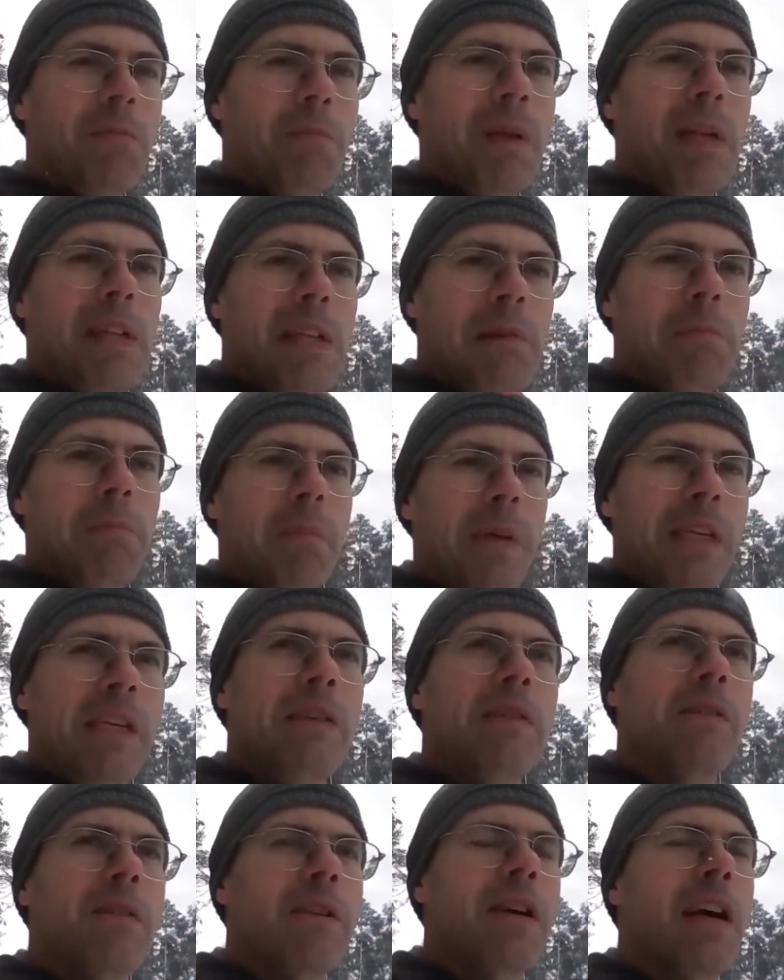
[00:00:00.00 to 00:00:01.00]
Believe me,
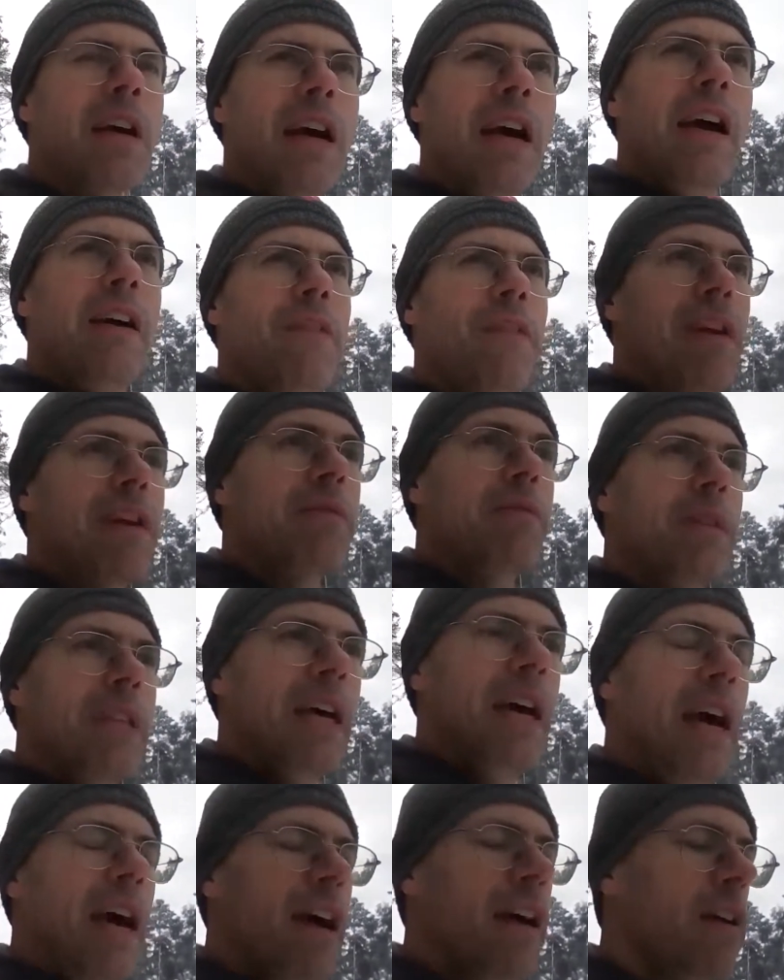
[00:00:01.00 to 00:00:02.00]
you're gonna have like
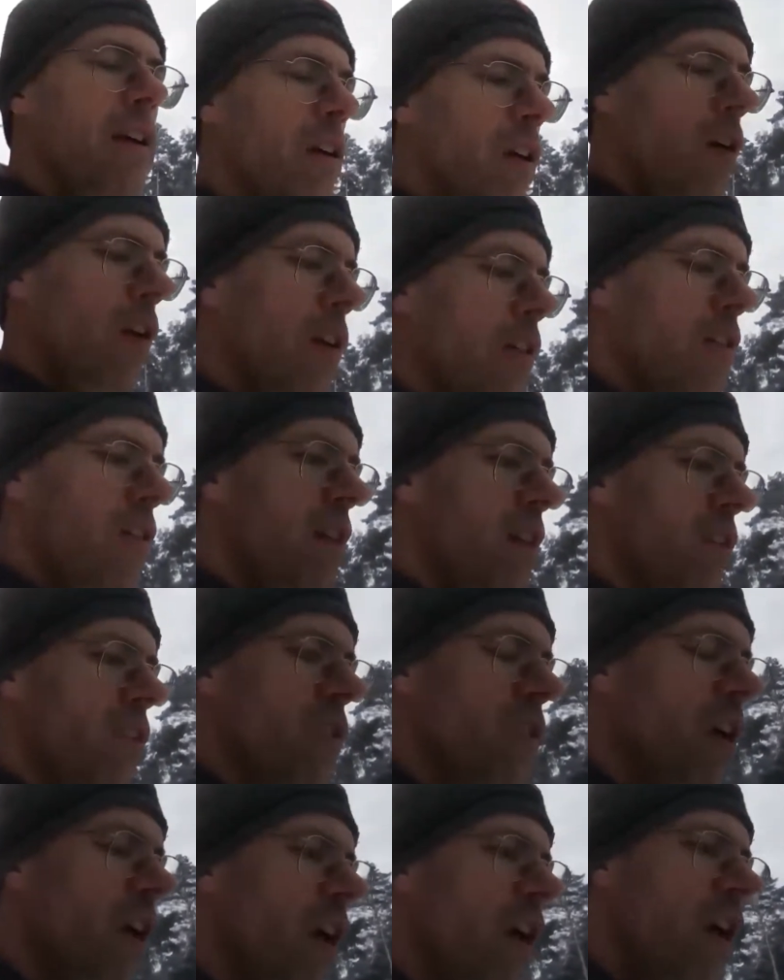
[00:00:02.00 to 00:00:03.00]
with anger like
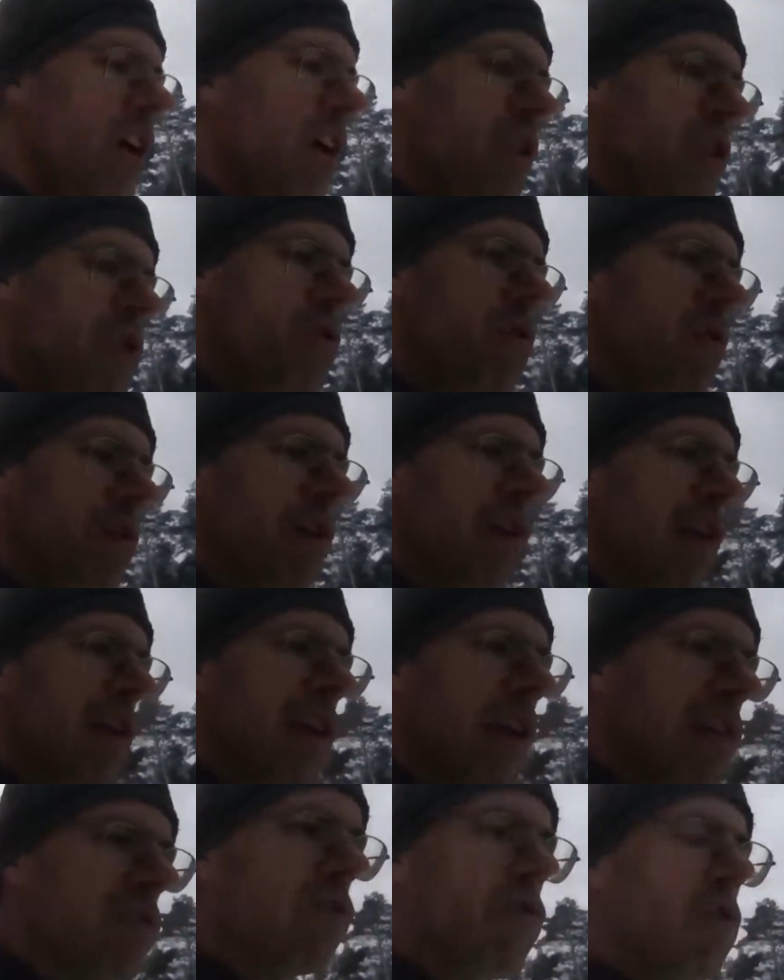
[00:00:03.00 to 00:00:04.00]
this, you're gonna
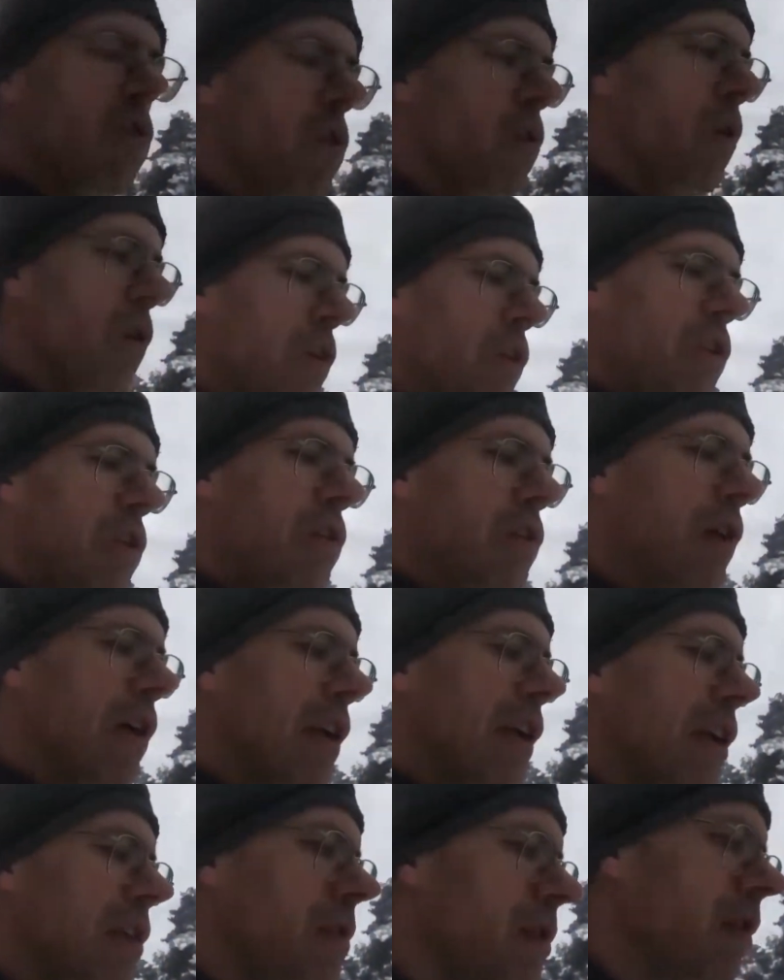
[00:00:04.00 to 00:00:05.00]
get too. You're
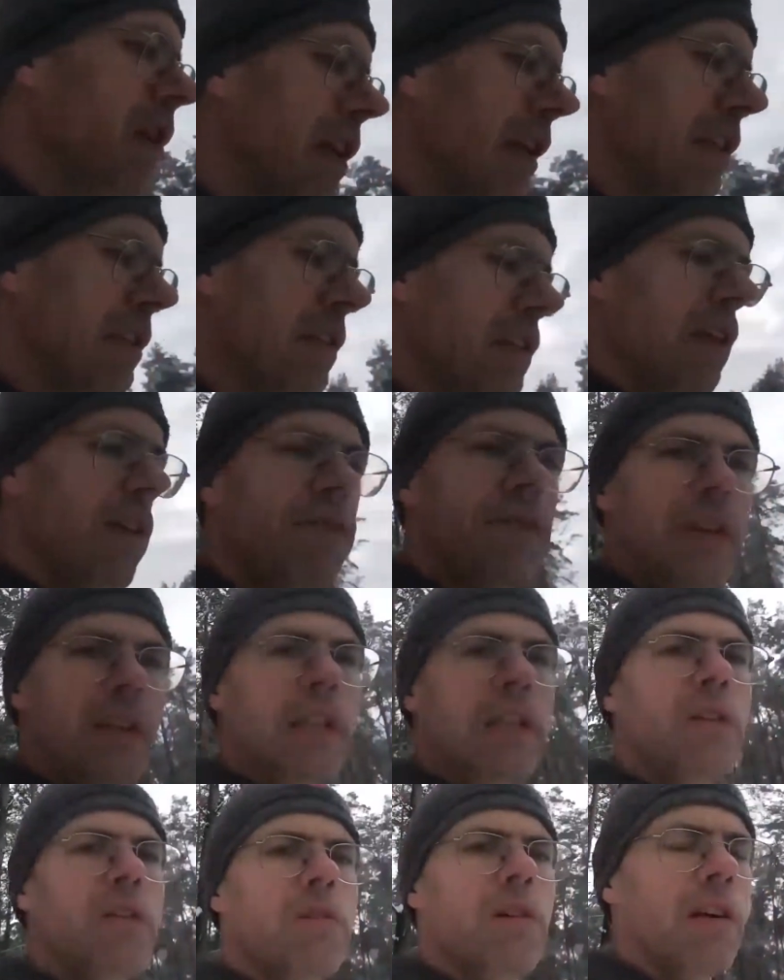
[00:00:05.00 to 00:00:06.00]
gonna you're gonna suffer.
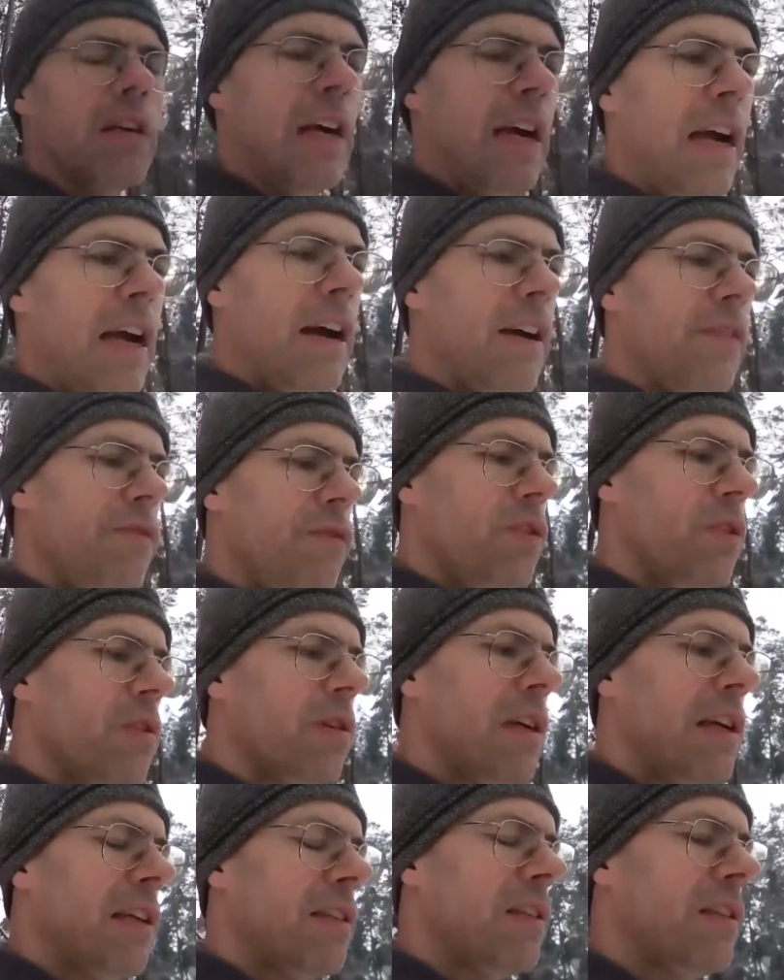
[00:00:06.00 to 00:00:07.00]
You're gonna have. You're
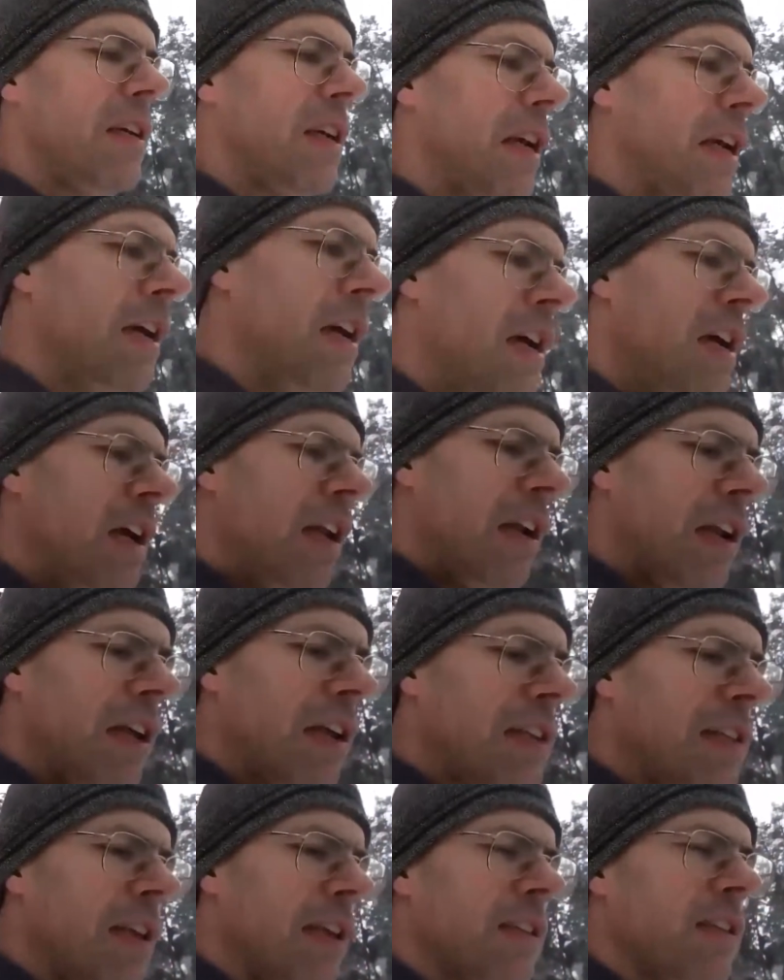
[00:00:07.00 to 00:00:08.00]
gonna see.
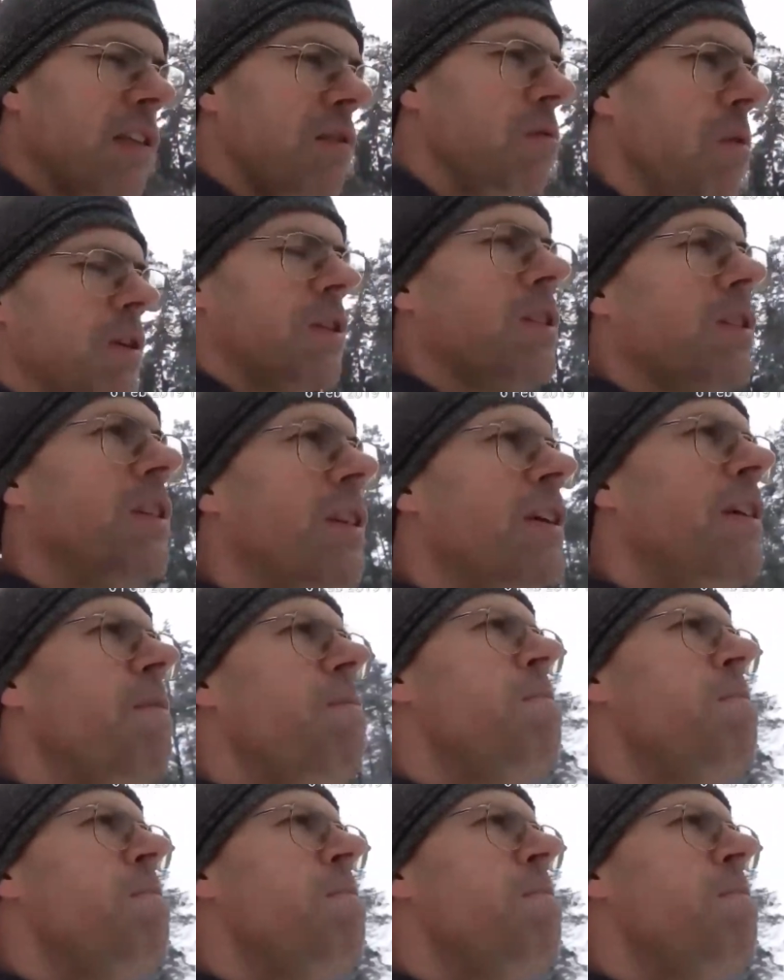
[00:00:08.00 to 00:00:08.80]
Like this it was.